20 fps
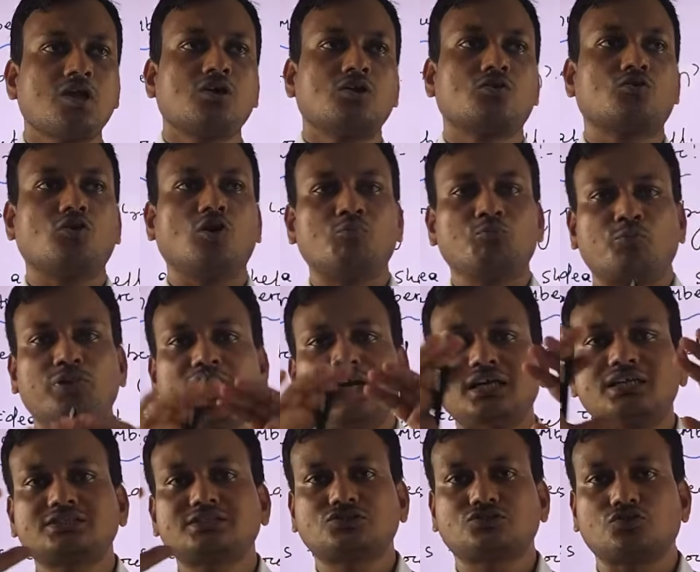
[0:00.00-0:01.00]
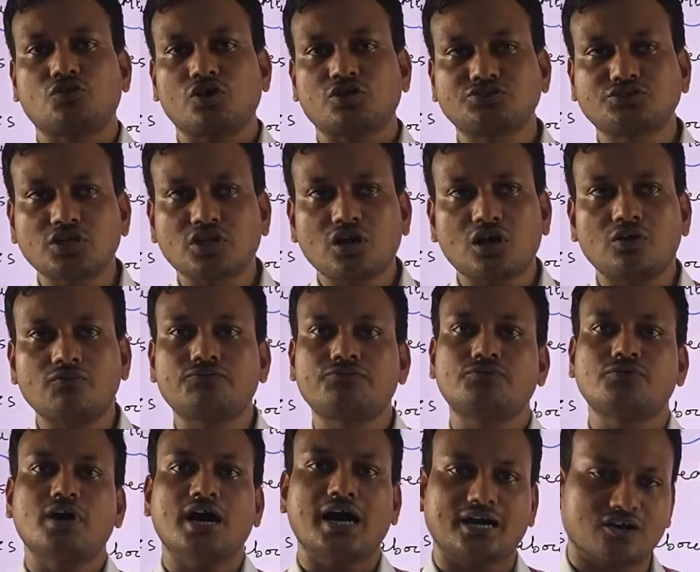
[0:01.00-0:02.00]
complete structure of
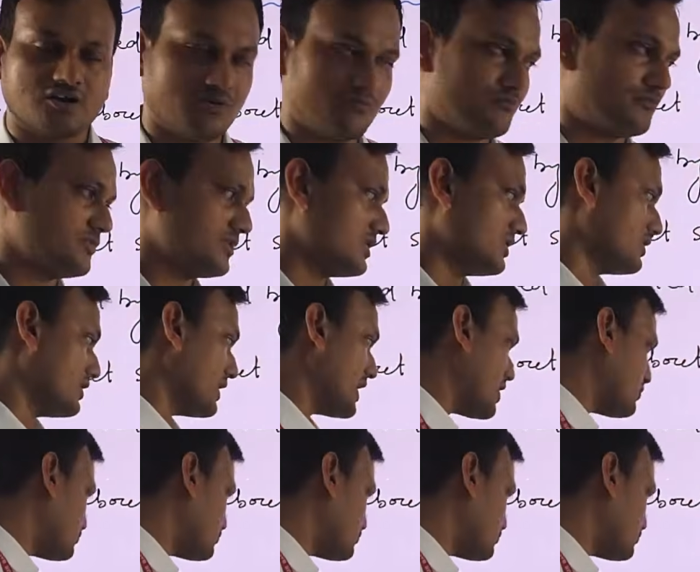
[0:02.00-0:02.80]
atom. Now